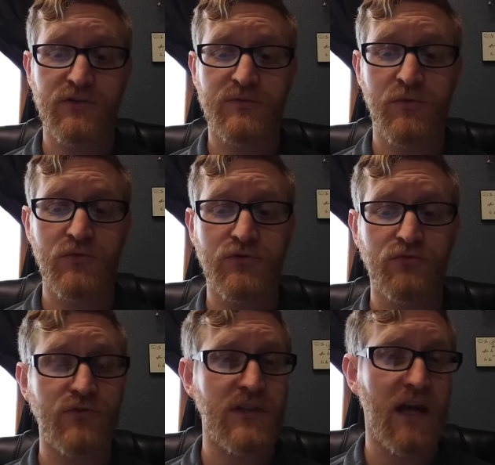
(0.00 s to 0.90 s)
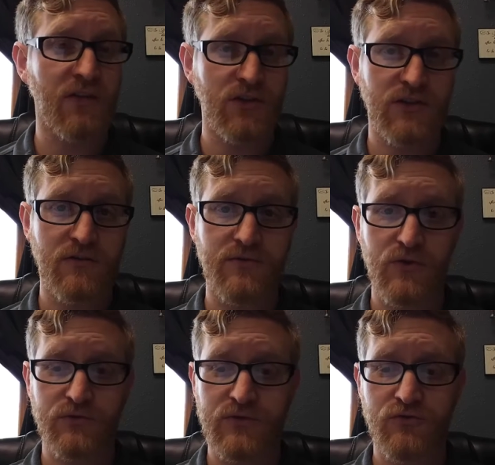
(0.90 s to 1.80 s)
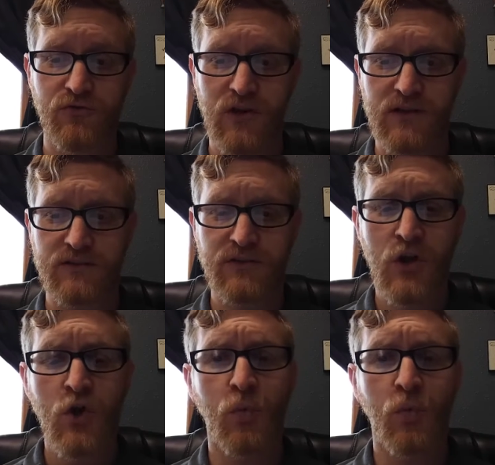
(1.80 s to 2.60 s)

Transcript: the spiritual reality of those in Christ.